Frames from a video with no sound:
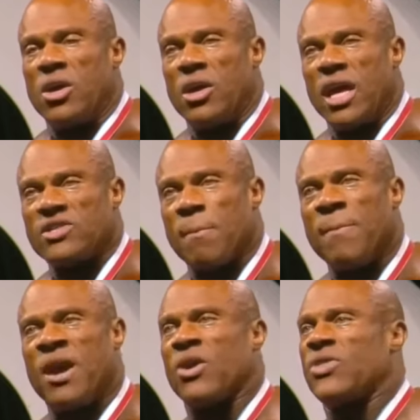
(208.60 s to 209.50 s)
It's a
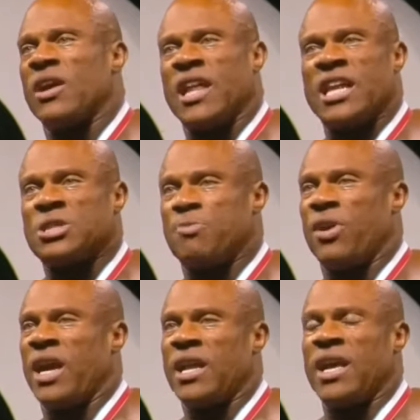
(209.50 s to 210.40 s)
marathon, not a
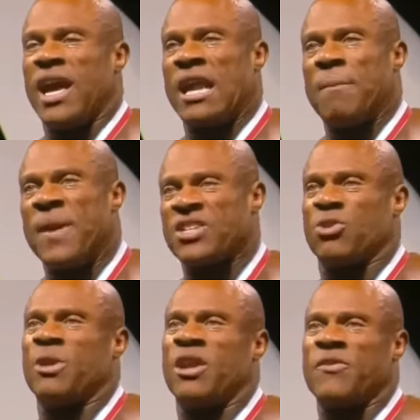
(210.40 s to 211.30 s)
sprint. And the
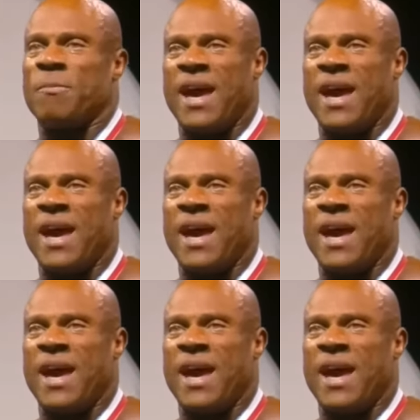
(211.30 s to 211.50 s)
measurement of a